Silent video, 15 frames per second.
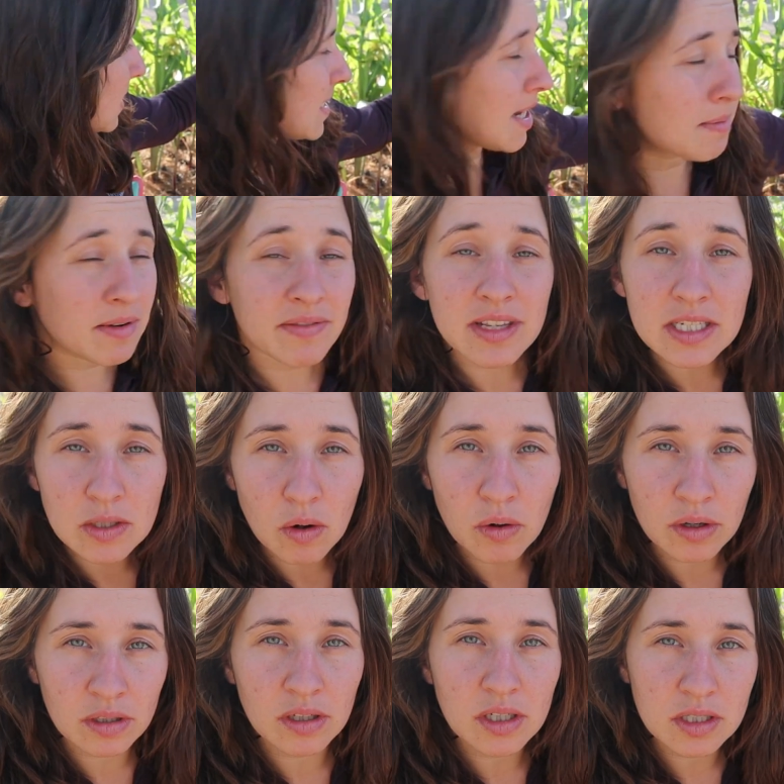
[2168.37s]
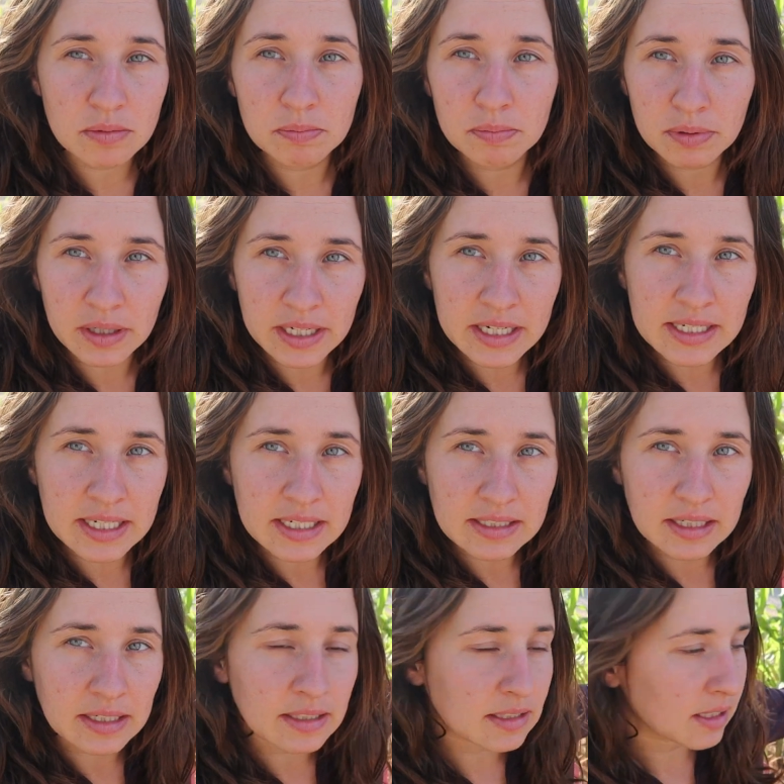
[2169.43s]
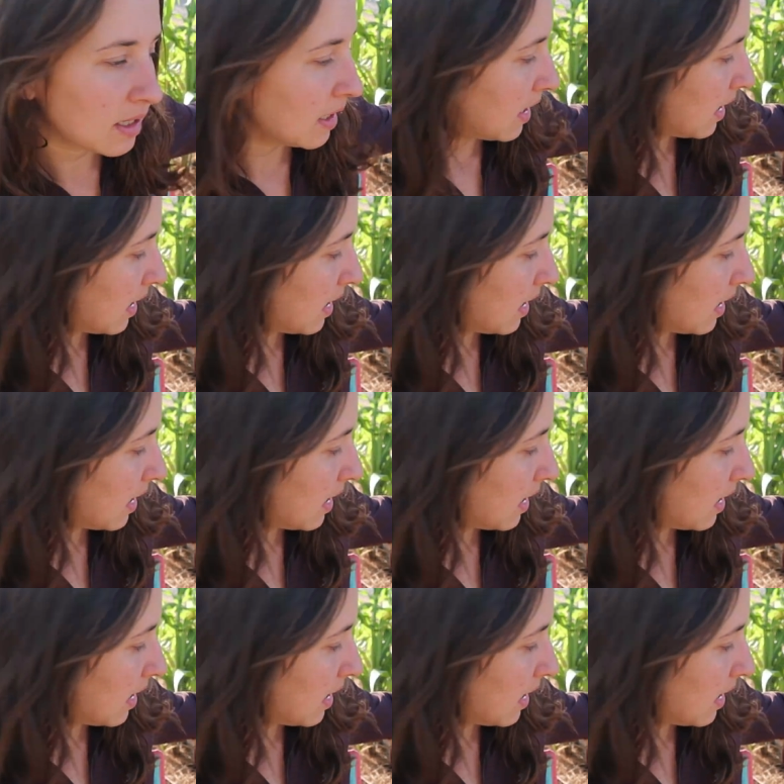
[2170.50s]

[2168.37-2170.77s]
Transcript: some of this corn looks pretty decent,